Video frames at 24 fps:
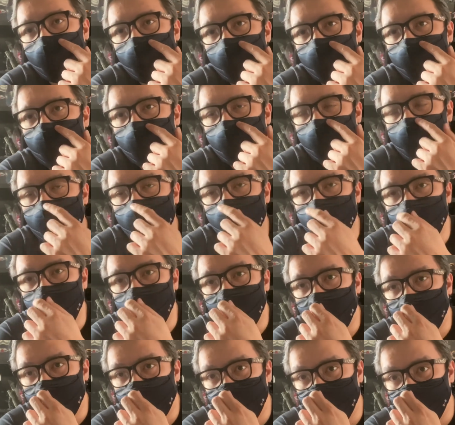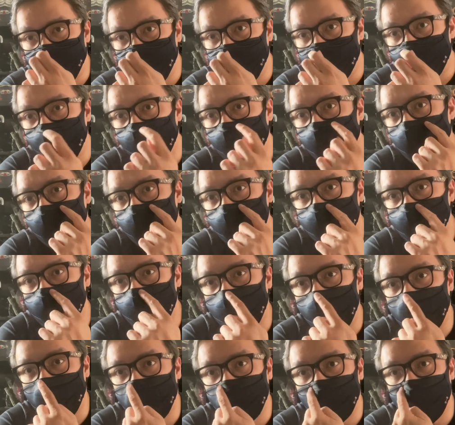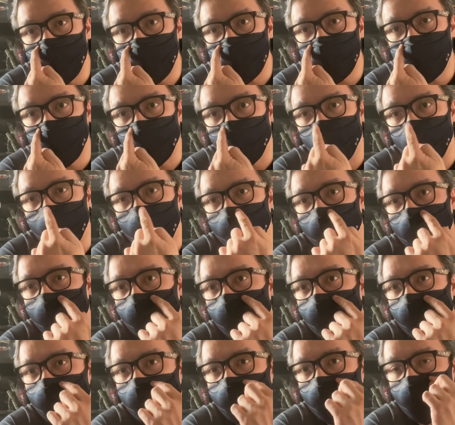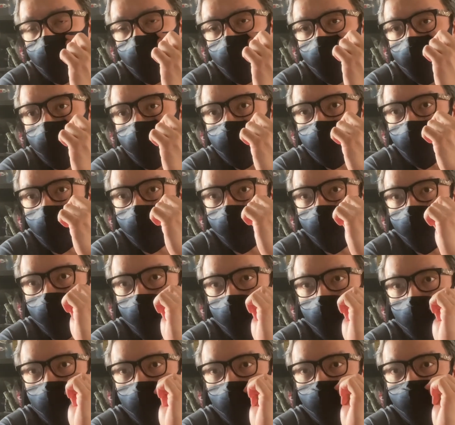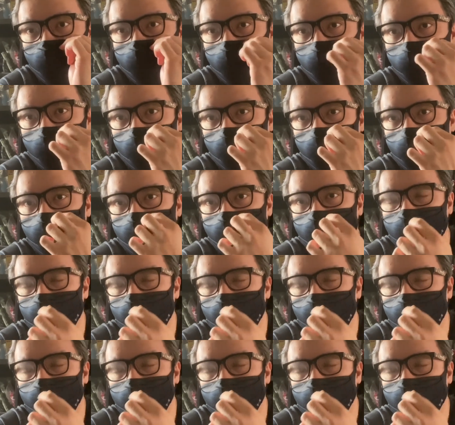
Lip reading: partly due to the root cause being this top layer here is of a more